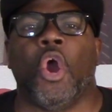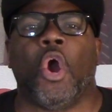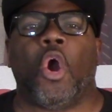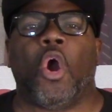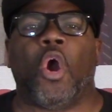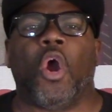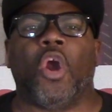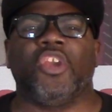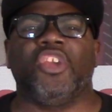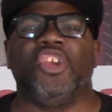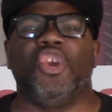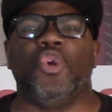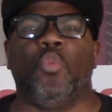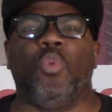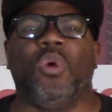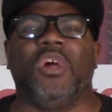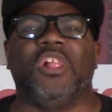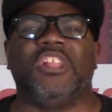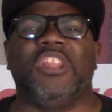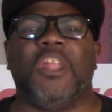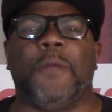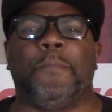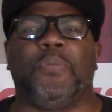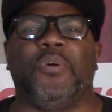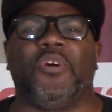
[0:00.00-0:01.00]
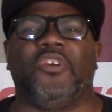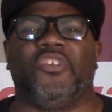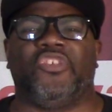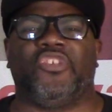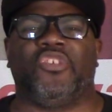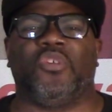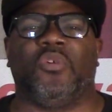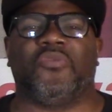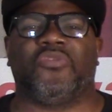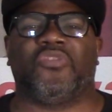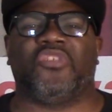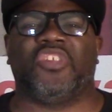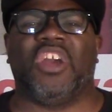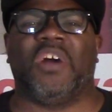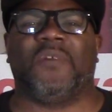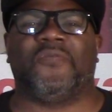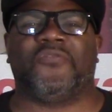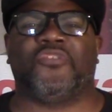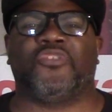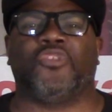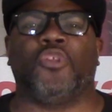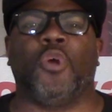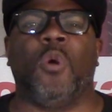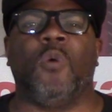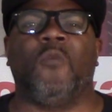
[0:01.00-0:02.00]
Are you willing to push yourself
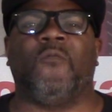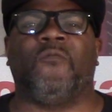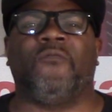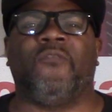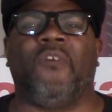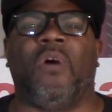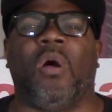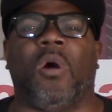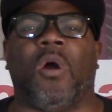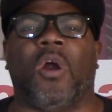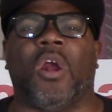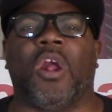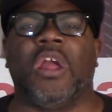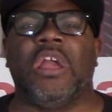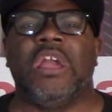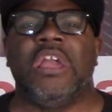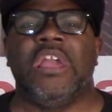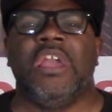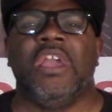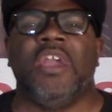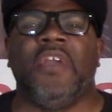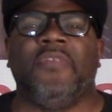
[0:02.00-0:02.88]
so far